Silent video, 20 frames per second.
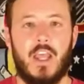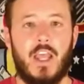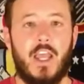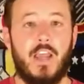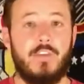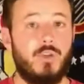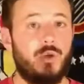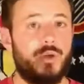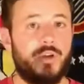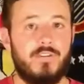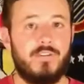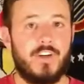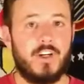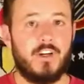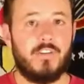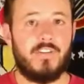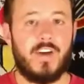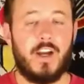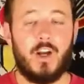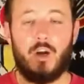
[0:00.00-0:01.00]
If you can
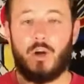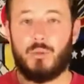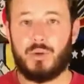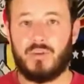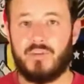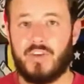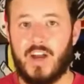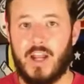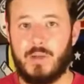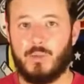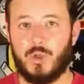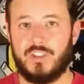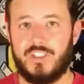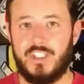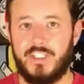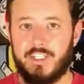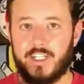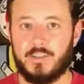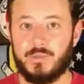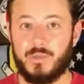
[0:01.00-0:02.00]
verify or provide more
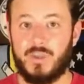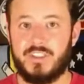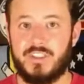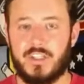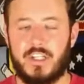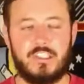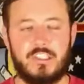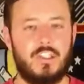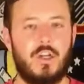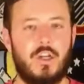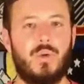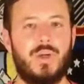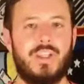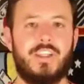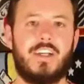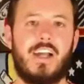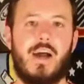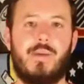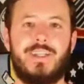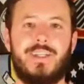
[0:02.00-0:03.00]
details, please let us know in
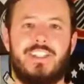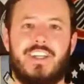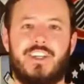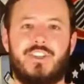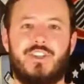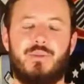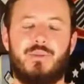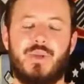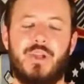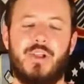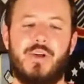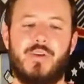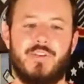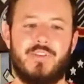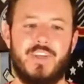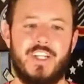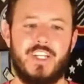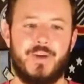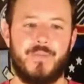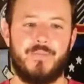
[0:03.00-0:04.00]
the comment section below the
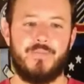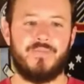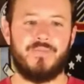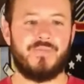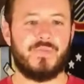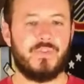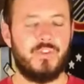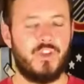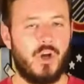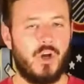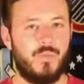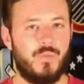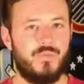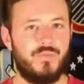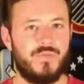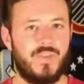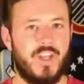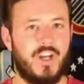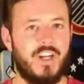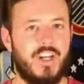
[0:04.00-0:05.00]
video. So,
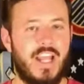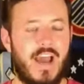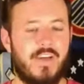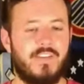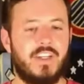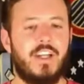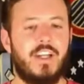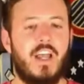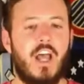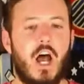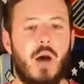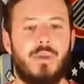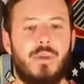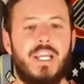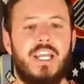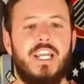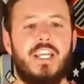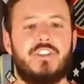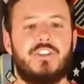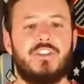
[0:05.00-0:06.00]
there you have it. A bit
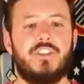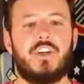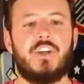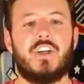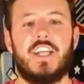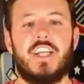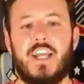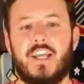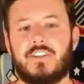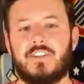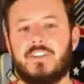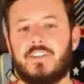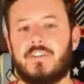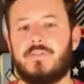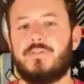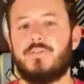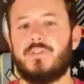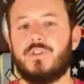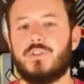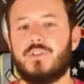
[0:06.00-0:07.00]
of history on 1.
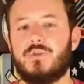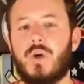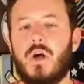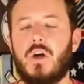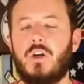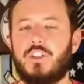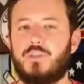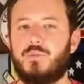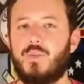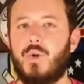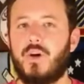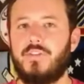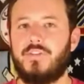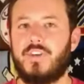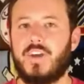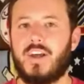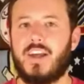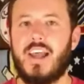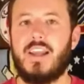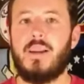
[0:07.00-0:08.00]
Fußball und
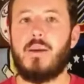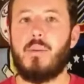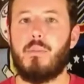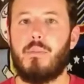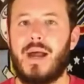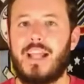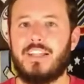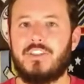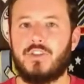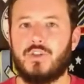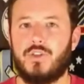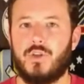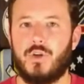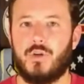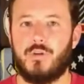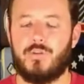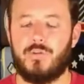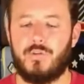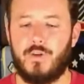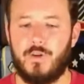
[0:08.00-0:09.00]
Sportverein Mainz
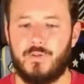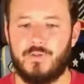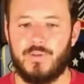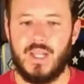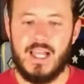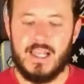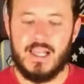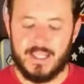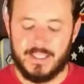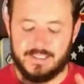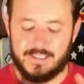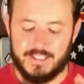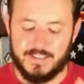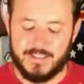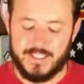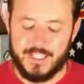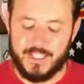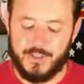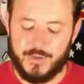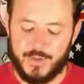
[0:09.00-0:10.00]
05. Let's
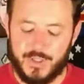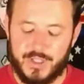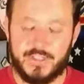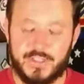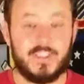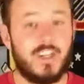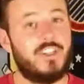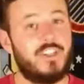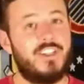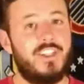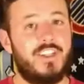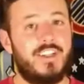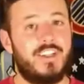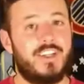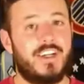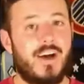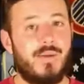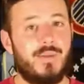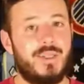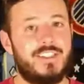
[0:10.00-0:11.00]
continue the discussion in the
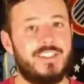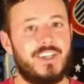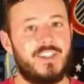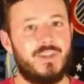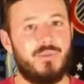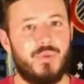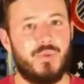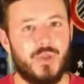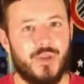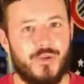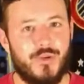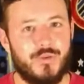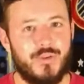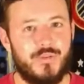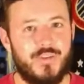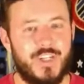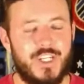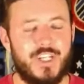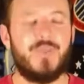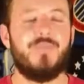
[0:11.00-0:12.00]
comment section below the
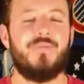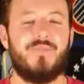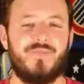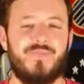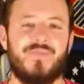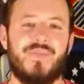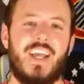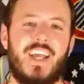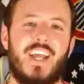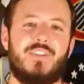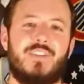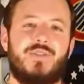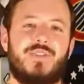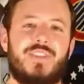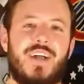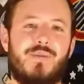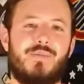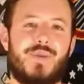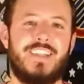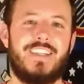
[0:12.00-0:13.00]
video. Thanks for
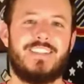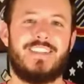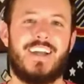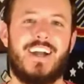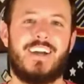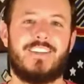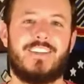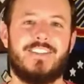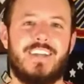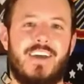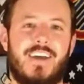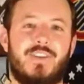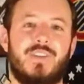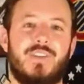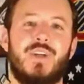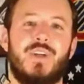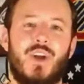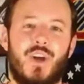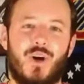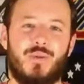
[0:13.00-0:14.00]
stopping by the Soccer Tavern.
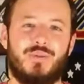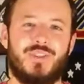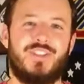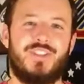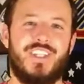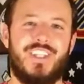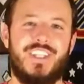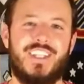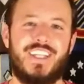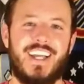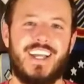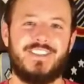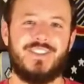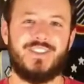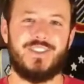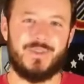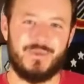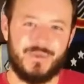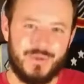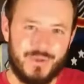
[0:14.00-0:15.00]
Hope to see you again
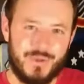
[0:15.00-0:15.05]
soon.